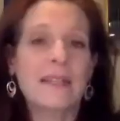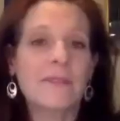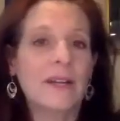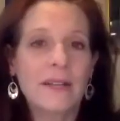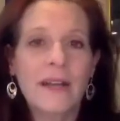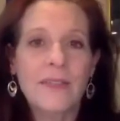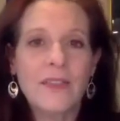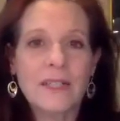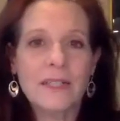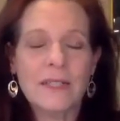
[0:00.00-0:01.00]
right. I think
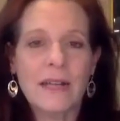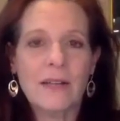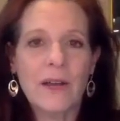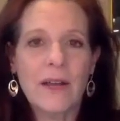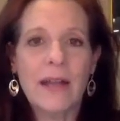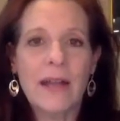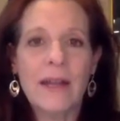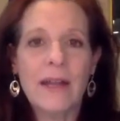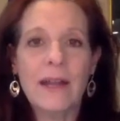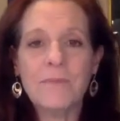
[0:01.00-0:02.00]
that's exactly right. And
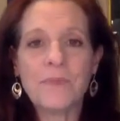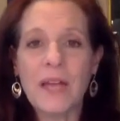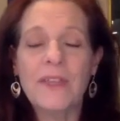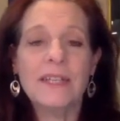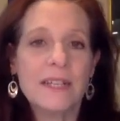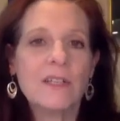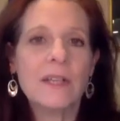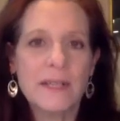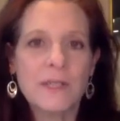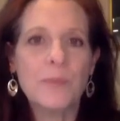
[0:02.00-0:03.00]
I think it's
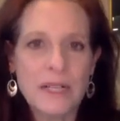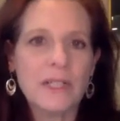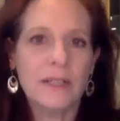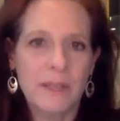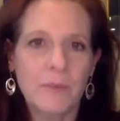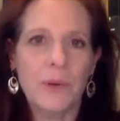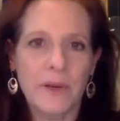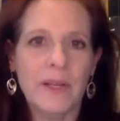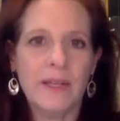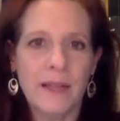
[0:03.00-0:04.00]
especially
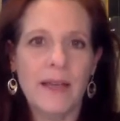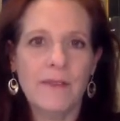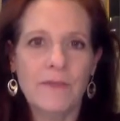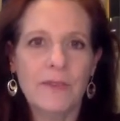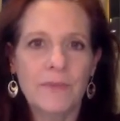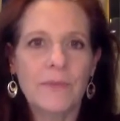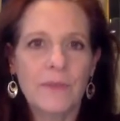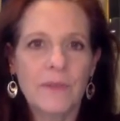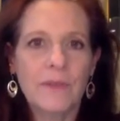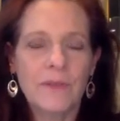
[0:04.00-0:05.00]
important in life,
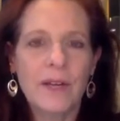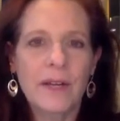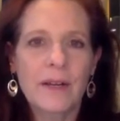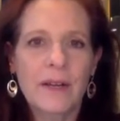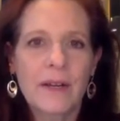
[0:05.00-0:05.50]
right?